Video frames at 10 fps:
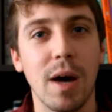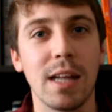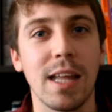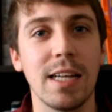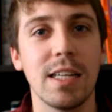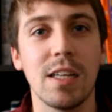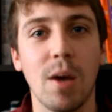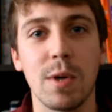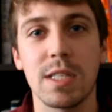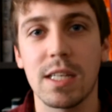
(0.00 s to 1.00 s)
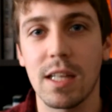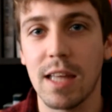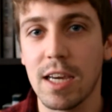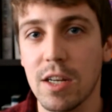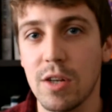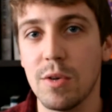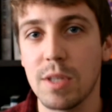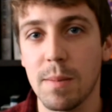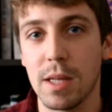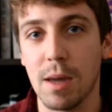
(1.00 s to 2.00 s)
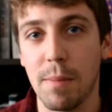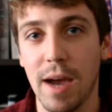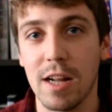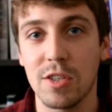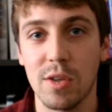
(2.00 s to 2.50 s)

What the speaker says: but they didn't always think that they could do something about it.